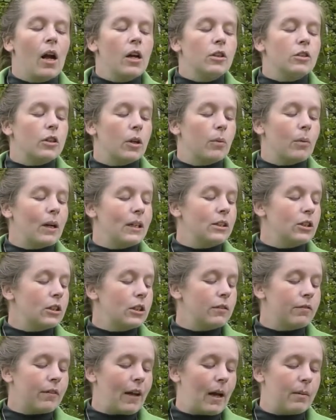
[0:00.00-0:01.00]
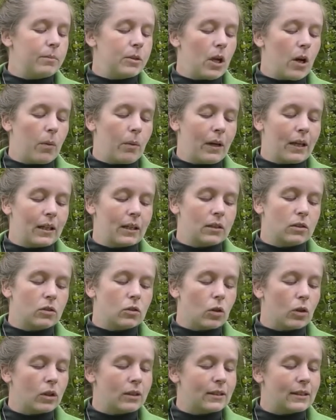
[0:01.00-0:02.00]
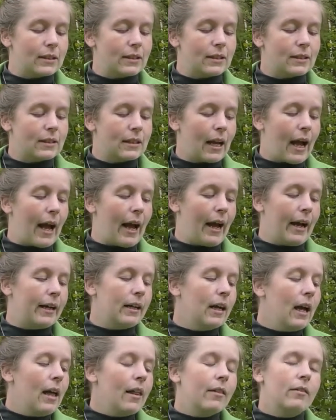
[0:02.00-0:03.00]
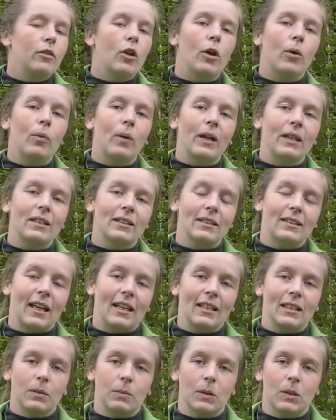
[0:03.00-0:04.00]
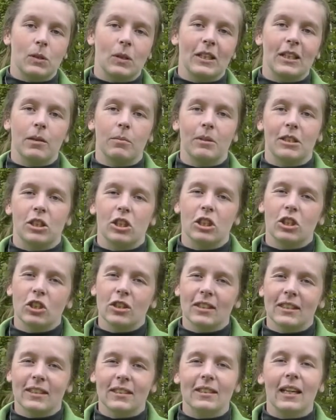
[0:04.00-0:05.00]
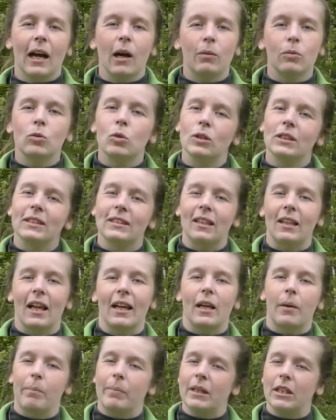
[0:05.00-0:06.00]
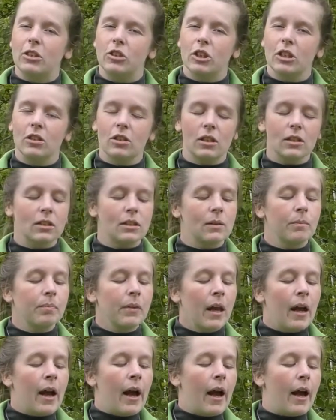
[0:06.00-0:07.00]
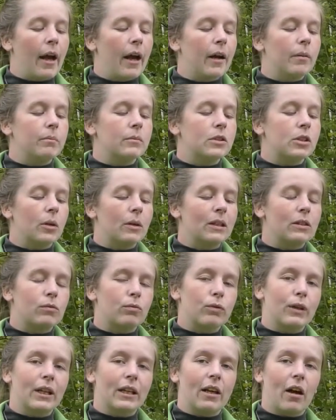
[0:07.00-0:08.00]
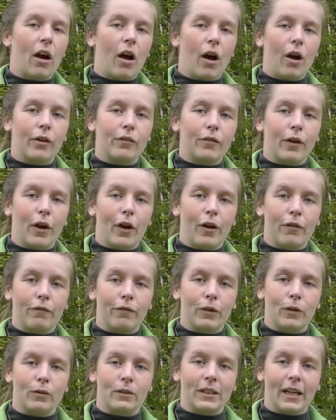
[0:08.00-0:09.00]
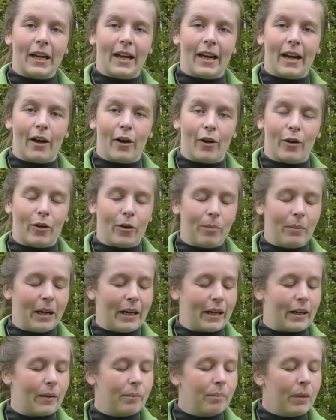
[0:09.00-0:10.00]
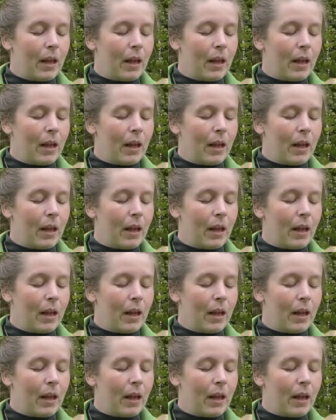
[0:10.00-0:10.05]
So when she flaps her wing and soars in the sky, no wind is getting between them, and she doesn't sound noisy like a pigeon does. So it's really hard for her food to hear her coming.